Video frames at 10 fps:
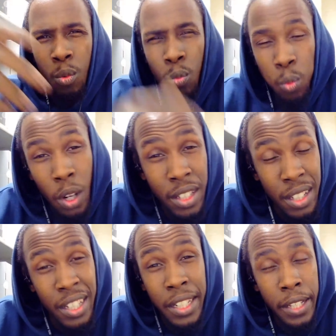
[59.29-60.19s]
What
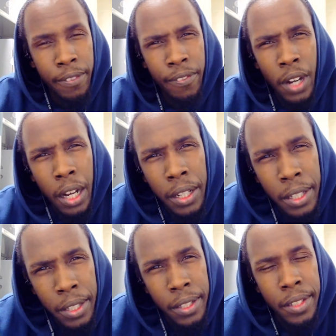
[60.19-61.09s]
in the fuck
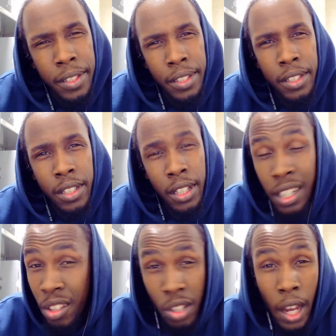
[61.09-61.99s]

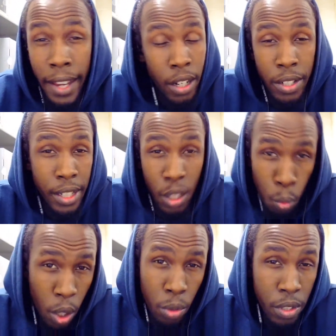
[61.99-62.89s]
is going on in the
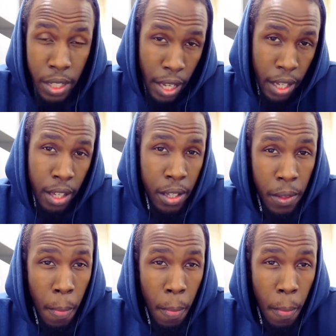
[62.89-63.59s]
world today